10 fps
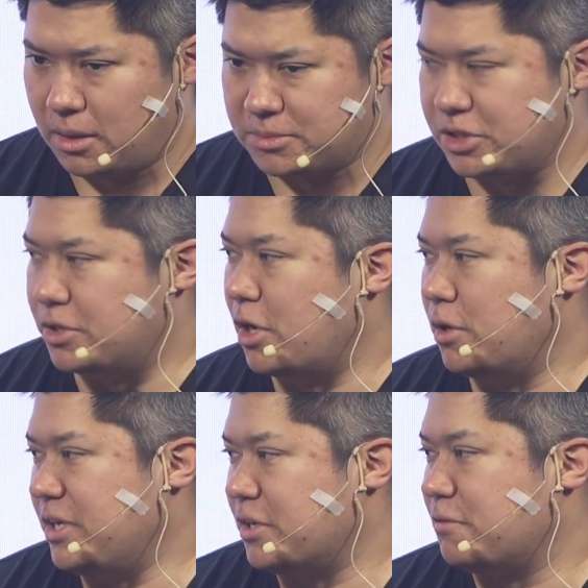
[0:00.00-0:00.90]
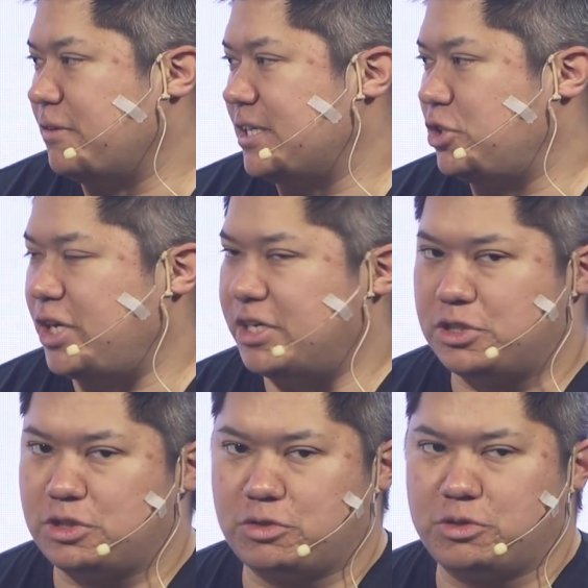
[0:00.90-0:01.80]
So no interface
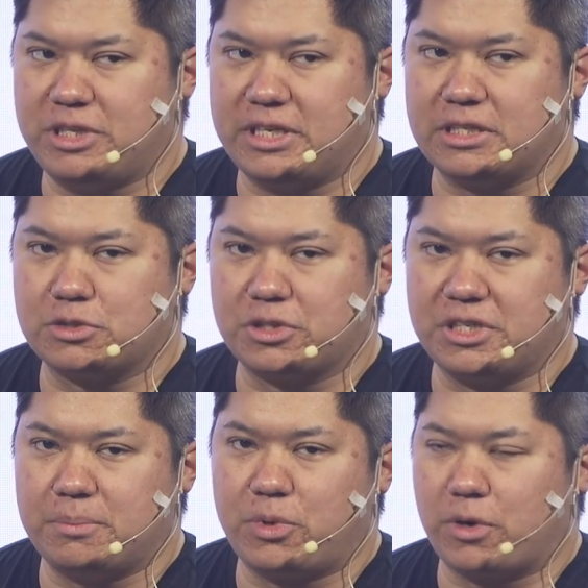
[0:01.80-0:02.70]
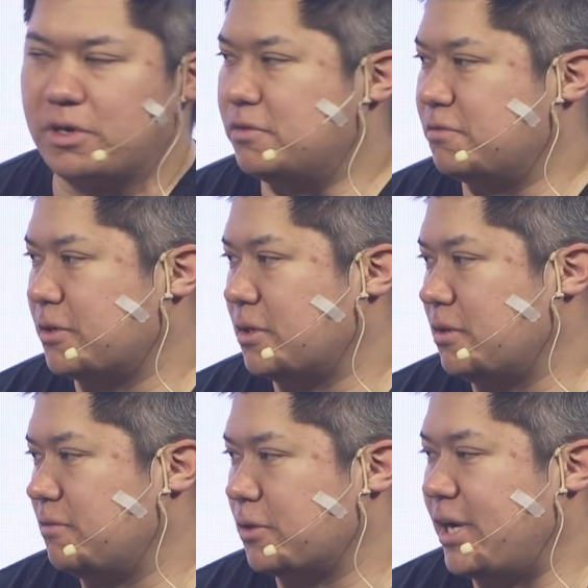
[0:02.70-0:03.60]
changes, which we think is really important
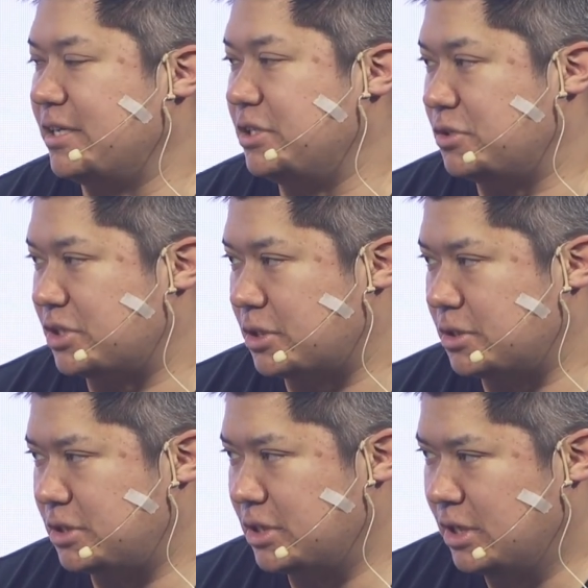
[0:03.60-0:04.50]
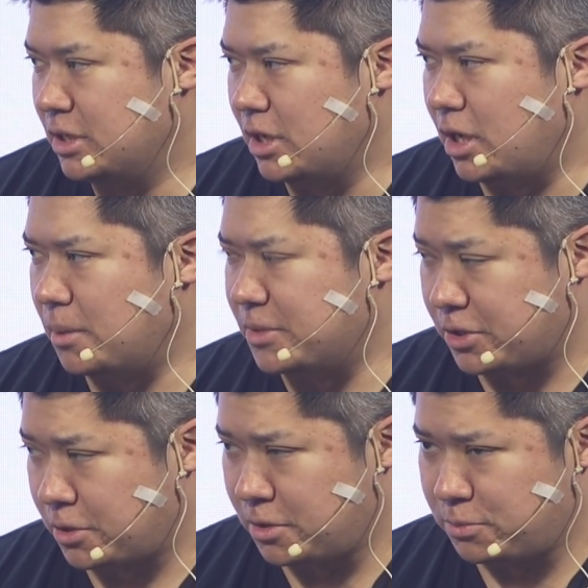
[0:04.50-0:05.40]
for end users. The
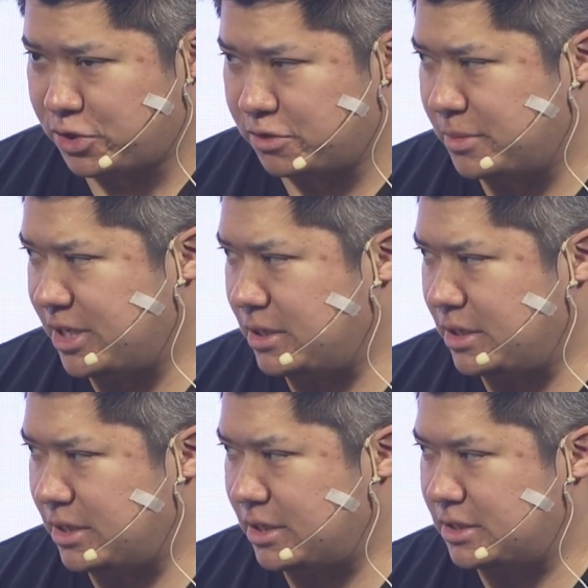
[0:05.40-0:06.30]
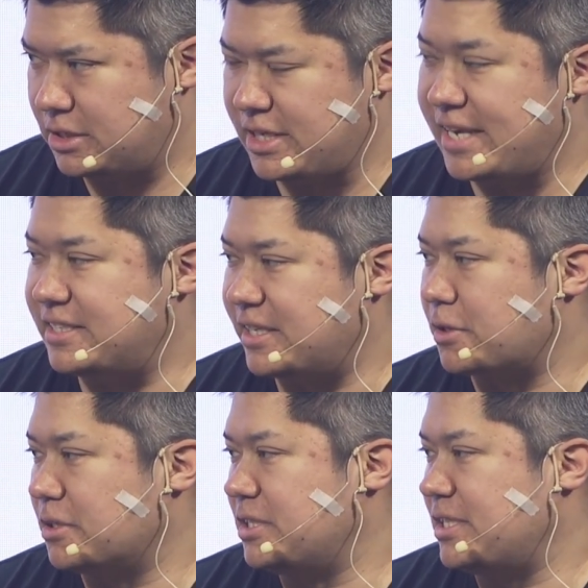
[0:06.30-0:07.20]
third improvement is
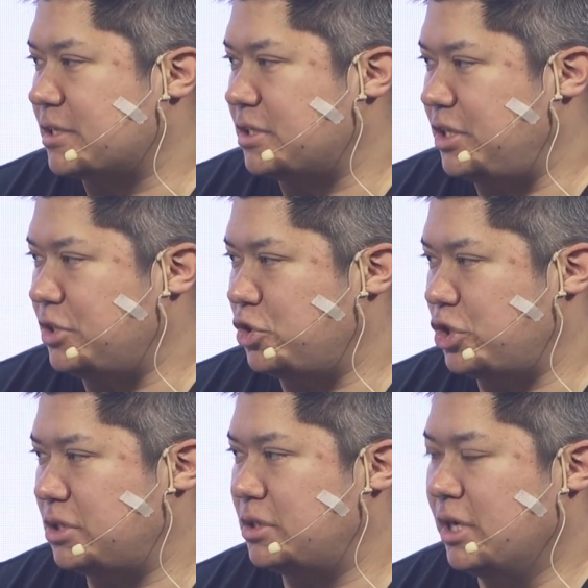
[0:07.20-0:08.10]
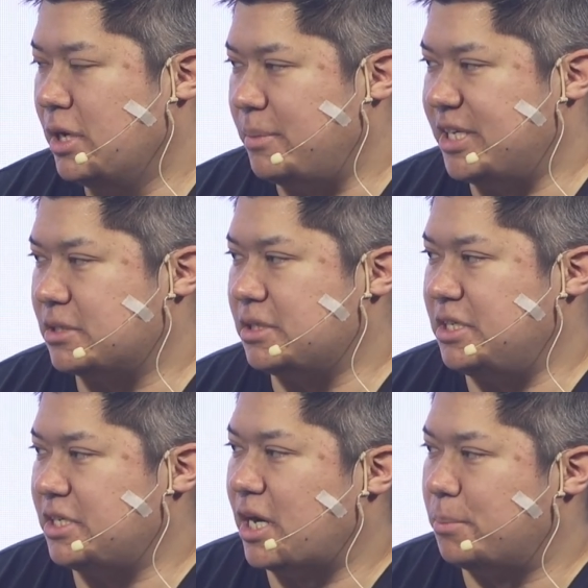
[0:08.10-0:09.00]
asynchronous execution, basically
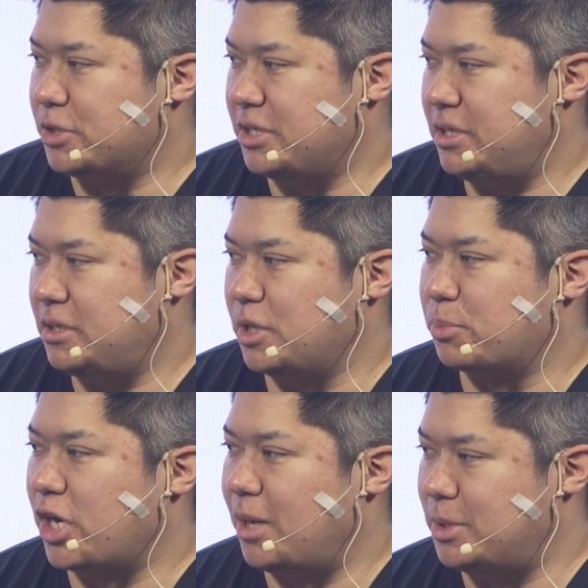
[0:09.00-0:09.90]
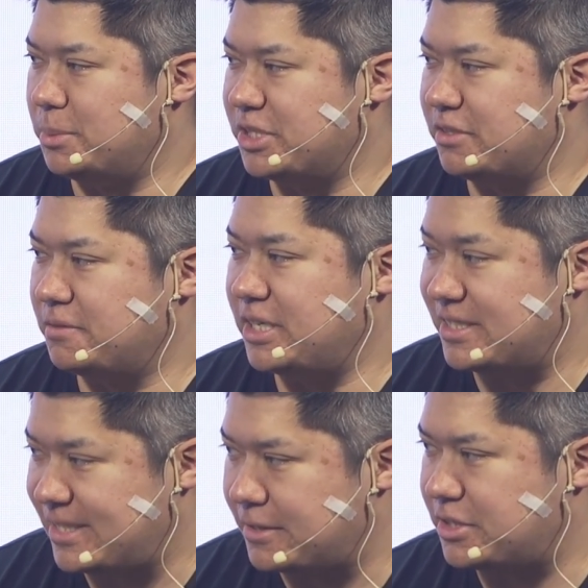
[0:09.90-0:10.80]
decoupling the problems of
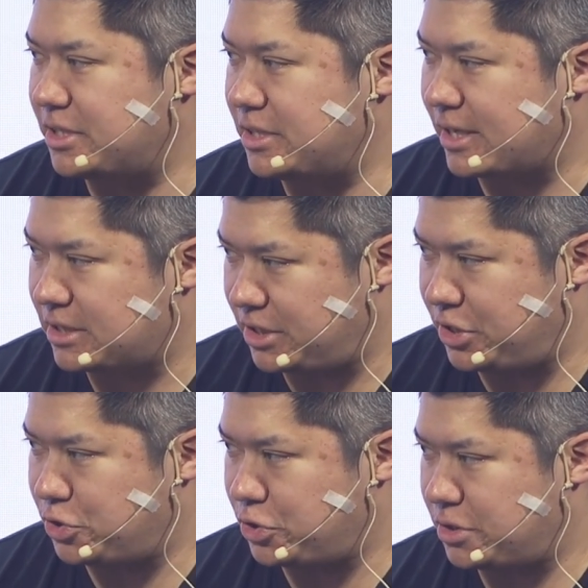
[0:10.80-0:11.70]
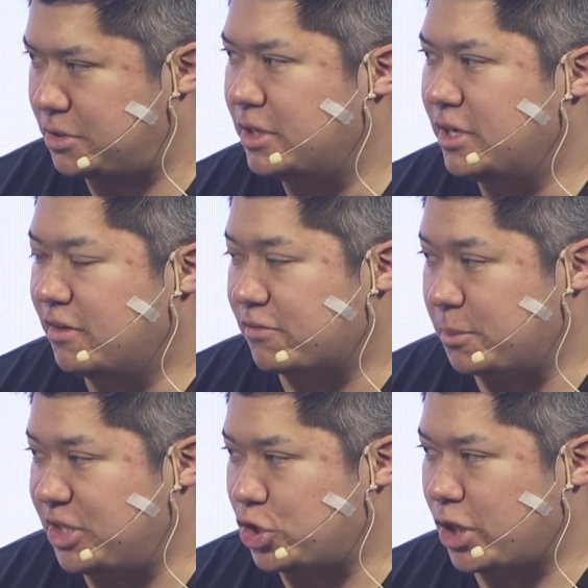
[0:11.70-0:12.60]
consensus and execution from
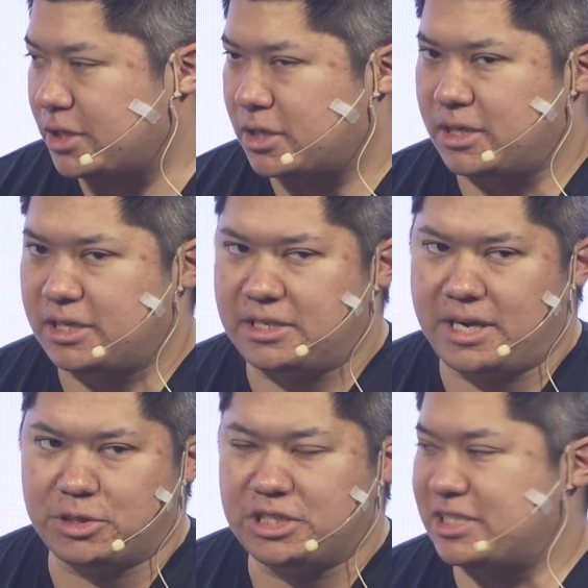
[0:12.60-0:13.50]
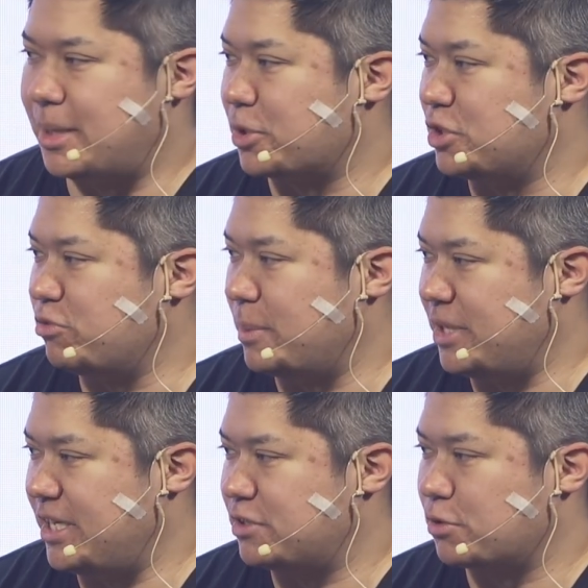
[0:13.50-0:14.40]
each other and enabling separate swim
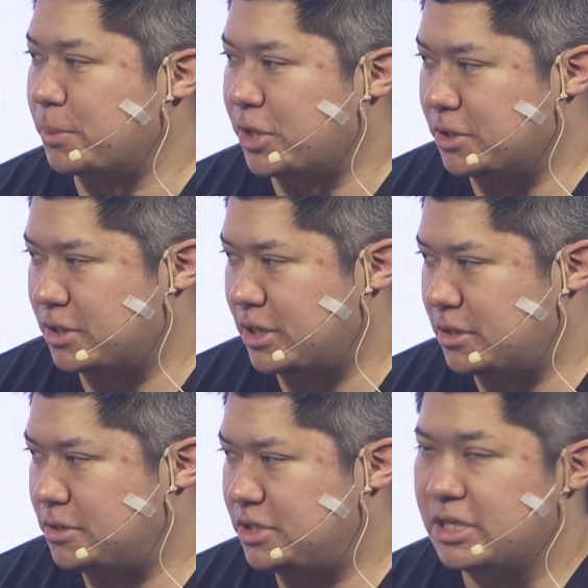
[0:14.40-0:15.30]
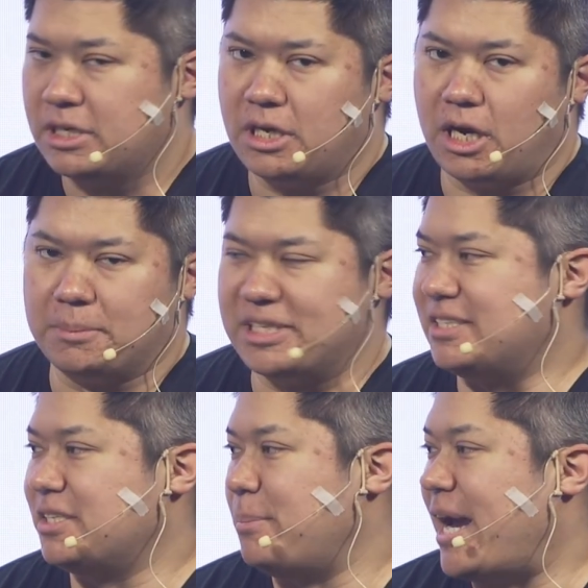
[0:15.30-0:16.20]
lanes for both of those. This
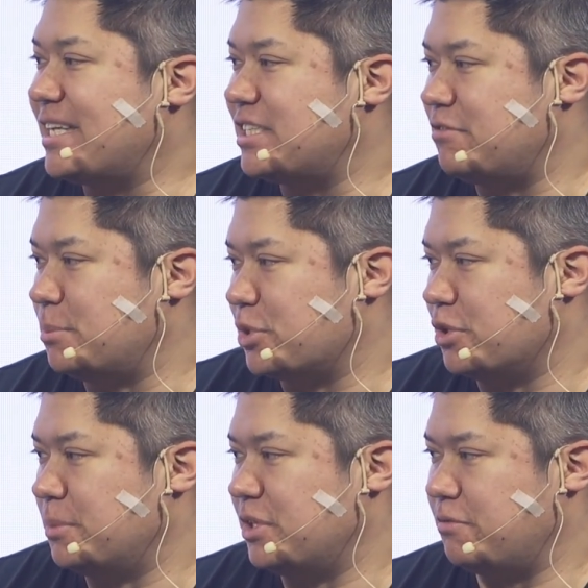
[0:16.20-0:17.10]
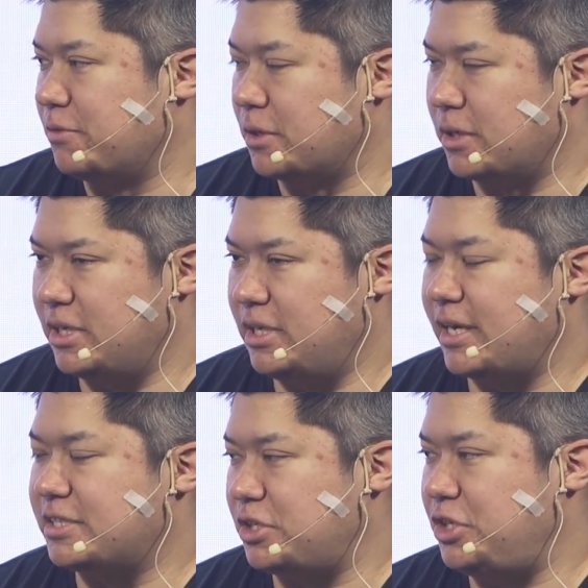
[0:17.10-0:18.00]
is a massive improvement for
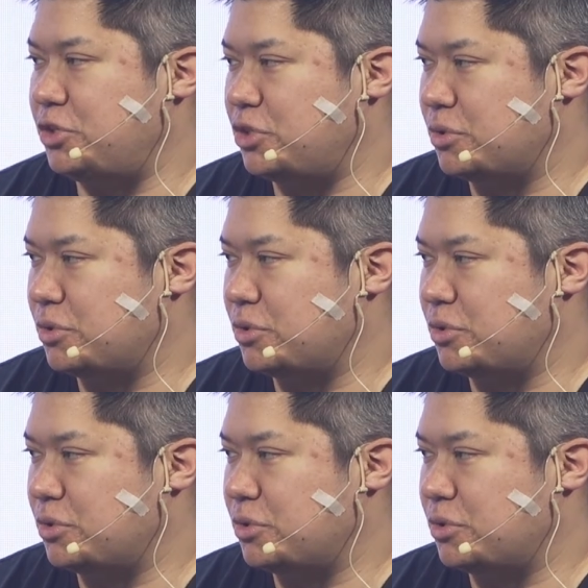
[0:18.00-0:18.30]
execution